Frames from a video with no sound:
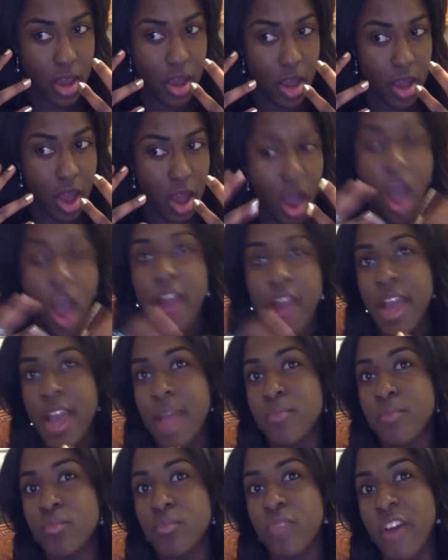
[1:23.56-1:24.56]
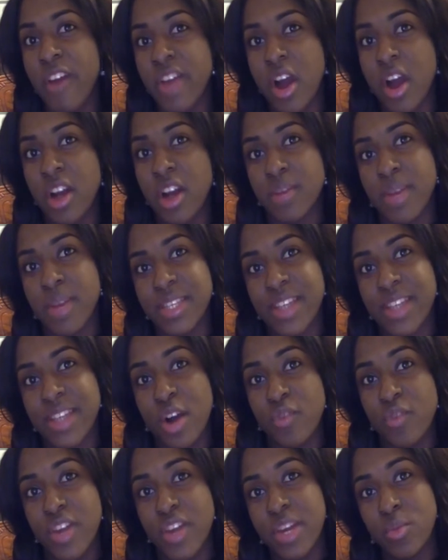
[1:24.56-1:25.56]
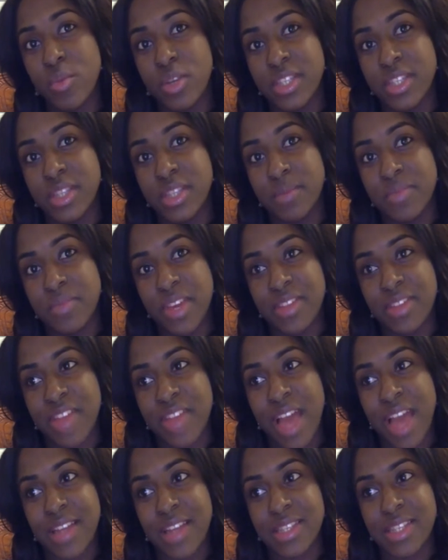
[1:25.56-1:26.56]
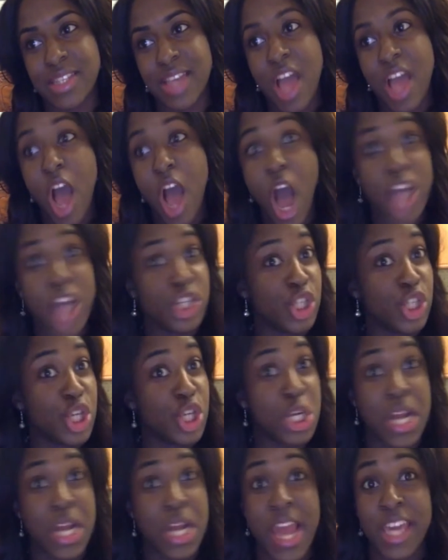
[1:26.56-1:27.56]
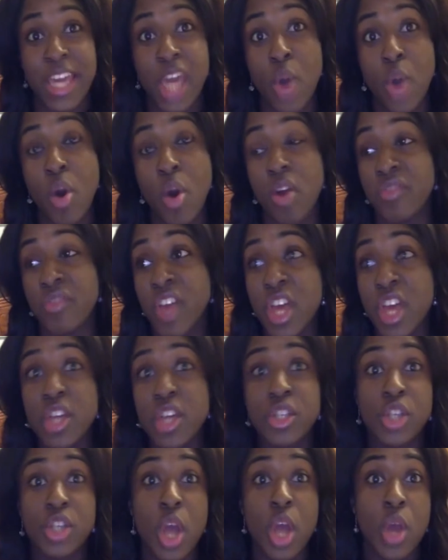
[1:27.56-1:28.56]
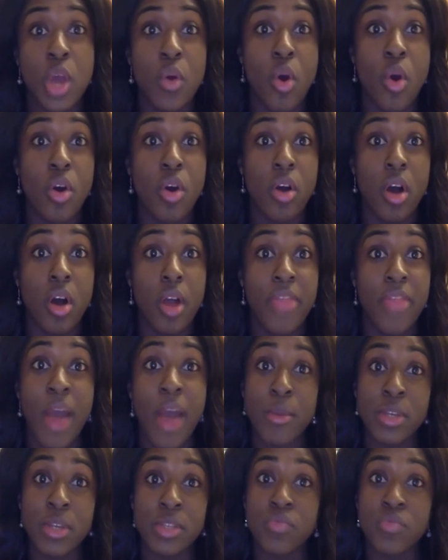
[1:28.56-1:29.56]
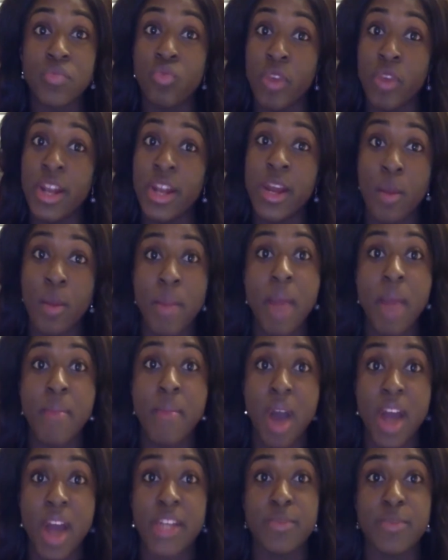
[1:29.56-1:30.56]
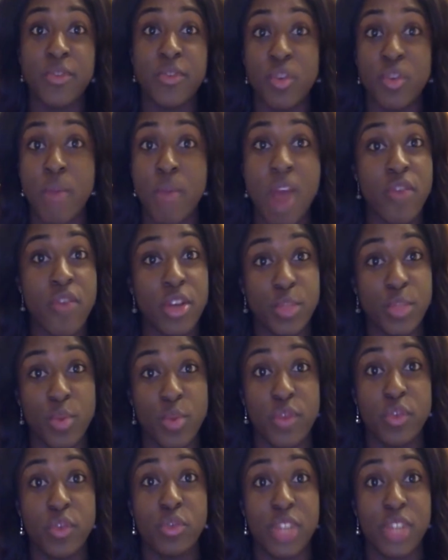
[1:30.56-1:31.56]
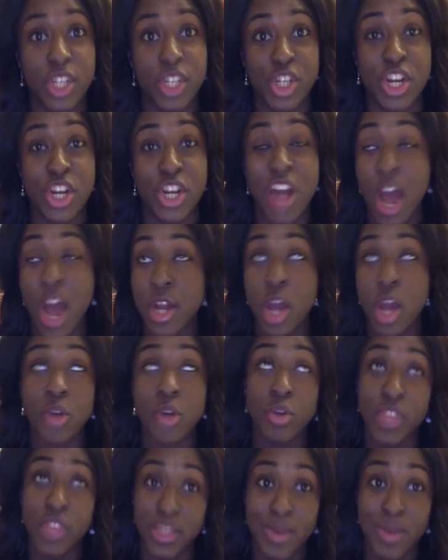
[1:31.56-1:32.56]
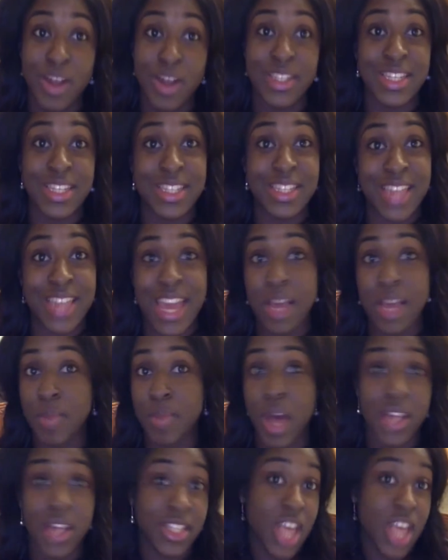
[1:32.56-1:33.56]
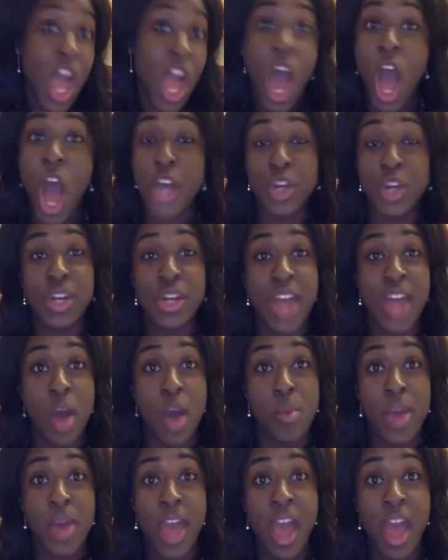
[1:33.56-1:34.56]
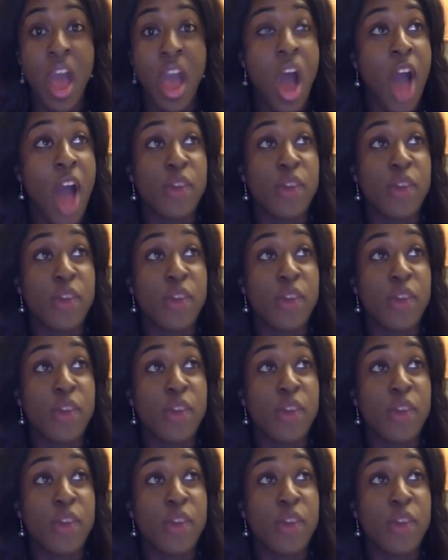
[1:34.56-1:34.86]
I am very hard on myself, and it was something that I just couldn't let go of. So that was really on my mind before my Rose Bruford audition. I know, not the smartest thing, but I couldn't help it.